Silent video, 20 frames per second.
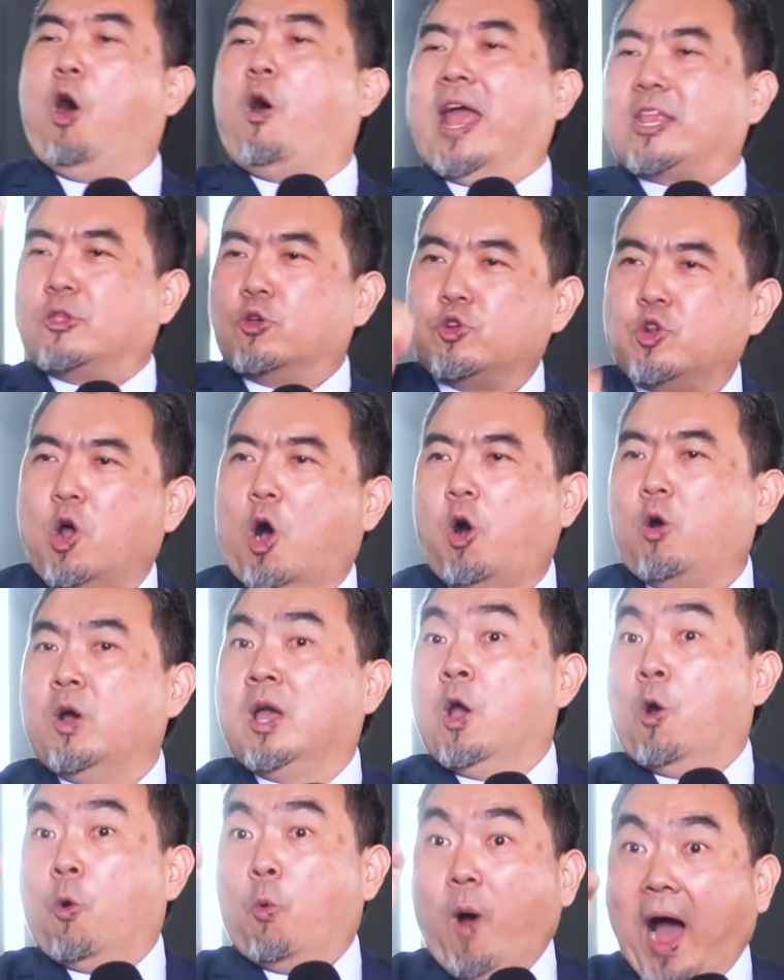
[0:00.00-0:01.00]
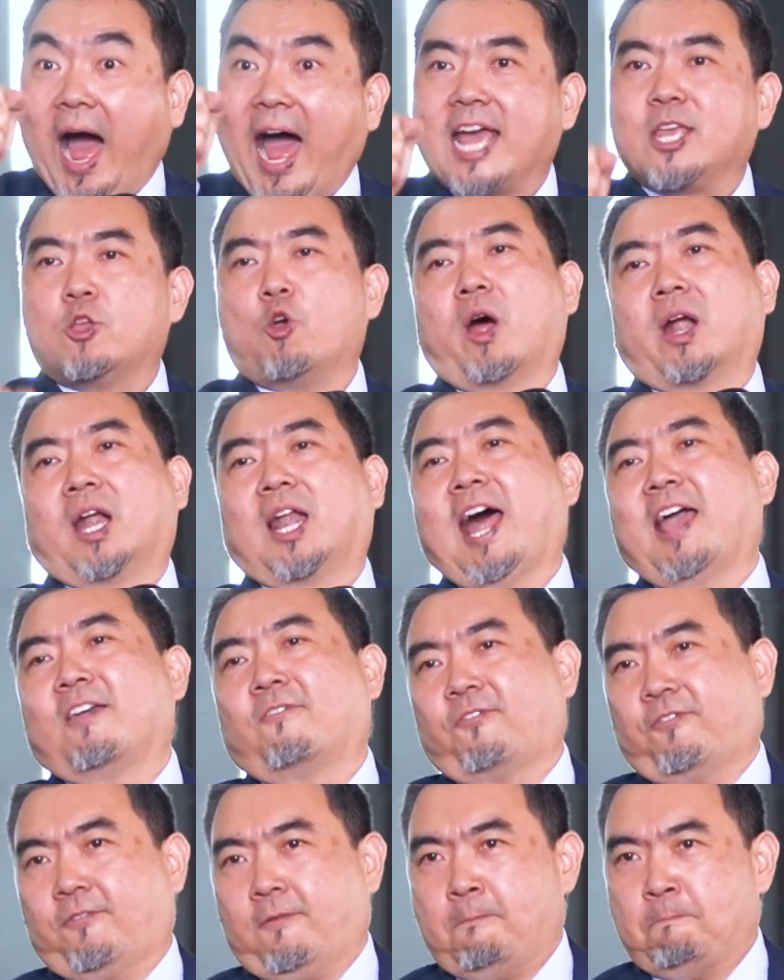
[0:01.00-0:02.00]
and you know why you are alive,
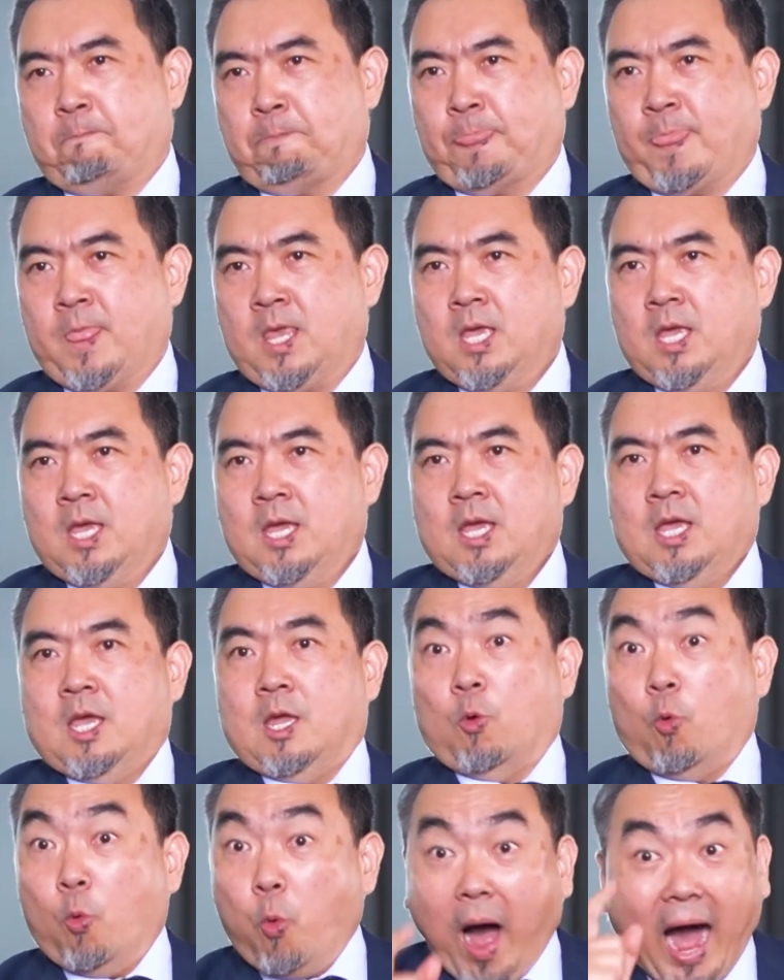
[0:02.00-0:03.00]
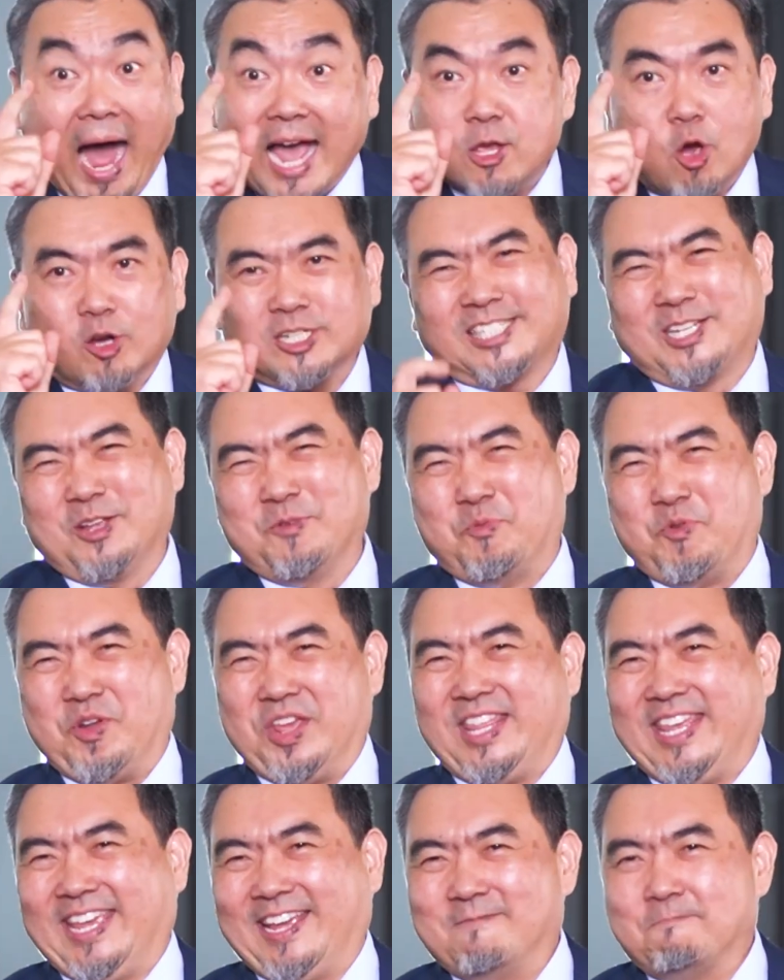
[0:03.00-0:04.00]
why you are still
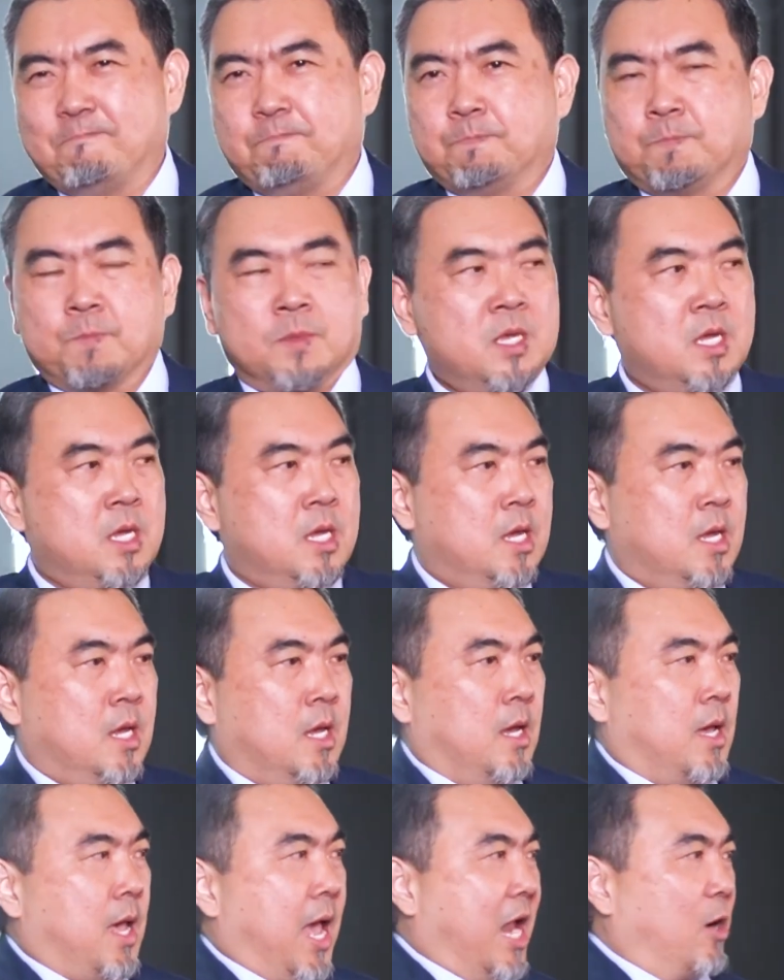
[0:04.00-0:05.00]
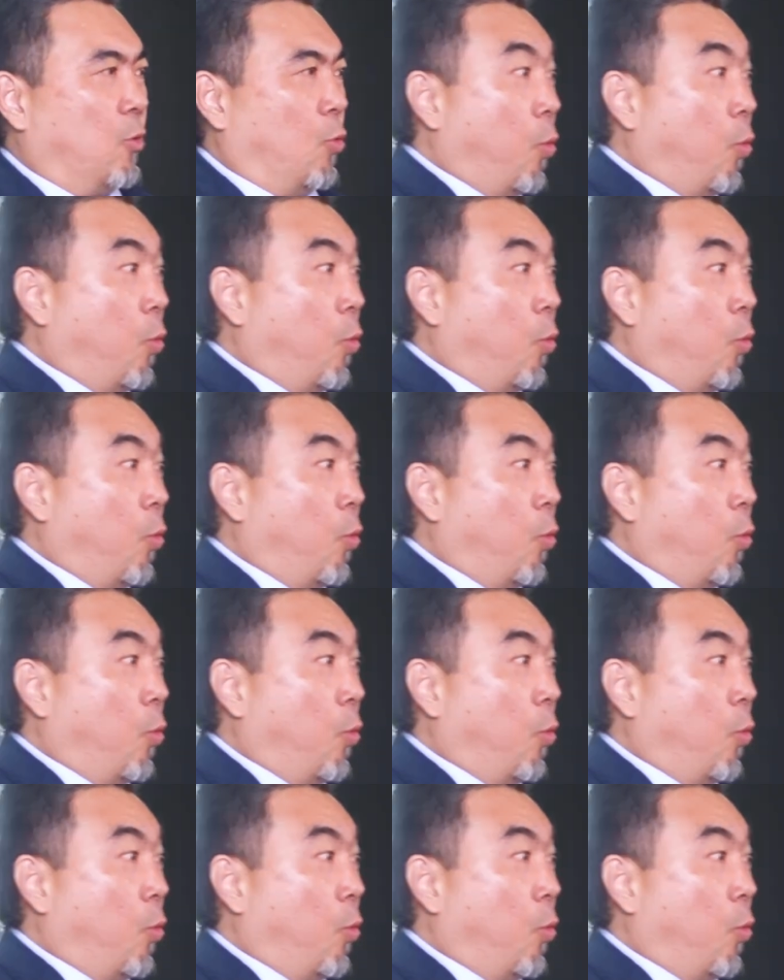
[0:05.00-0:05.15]
breathing, and